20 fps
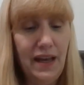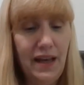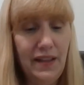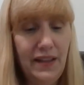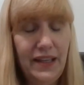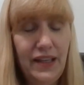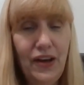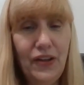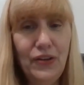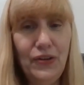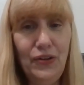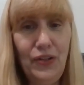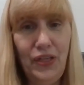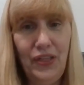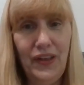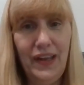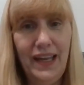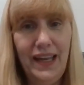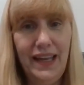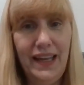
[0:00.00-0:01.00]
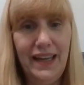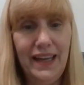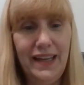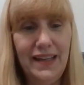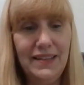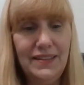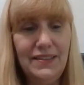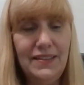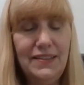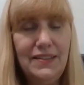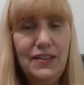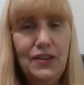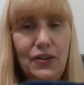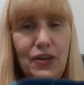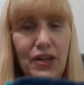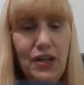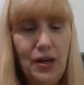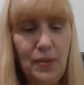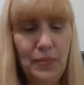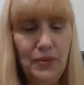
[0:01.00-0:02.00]
The other thing is there are a
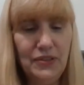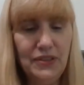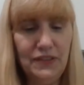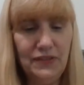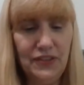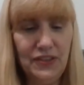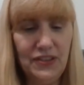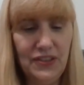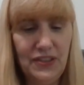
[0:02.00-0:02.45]
couple different